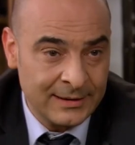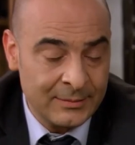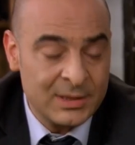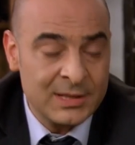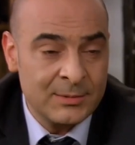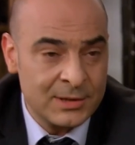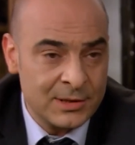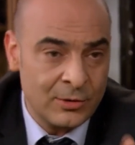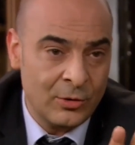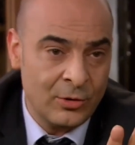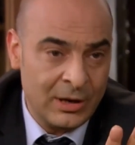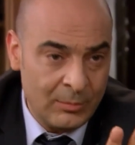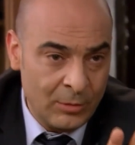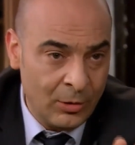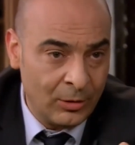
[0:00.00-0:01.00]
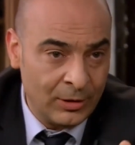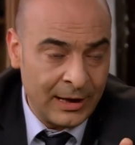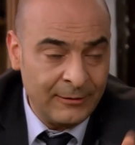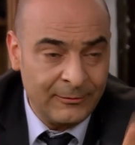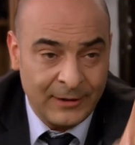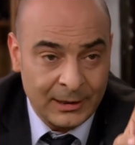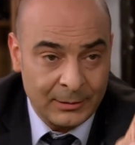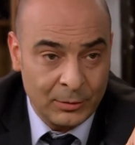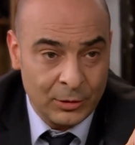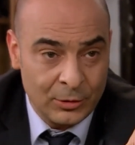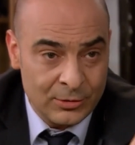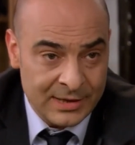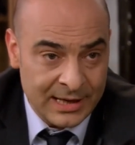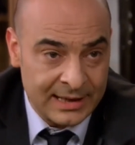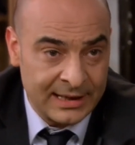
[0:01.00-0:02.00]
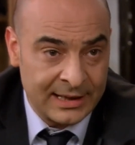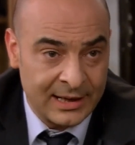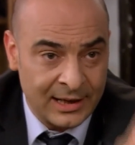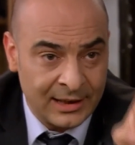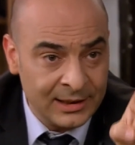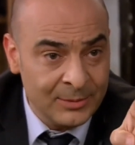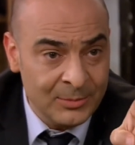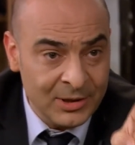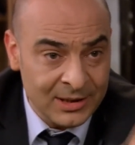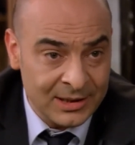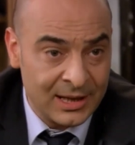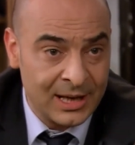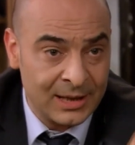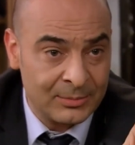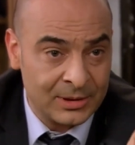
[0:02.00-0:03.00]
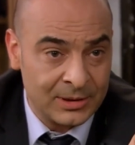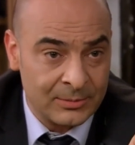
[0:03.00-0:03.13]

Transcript: The most important thing for us is that Fatmagul had stayed with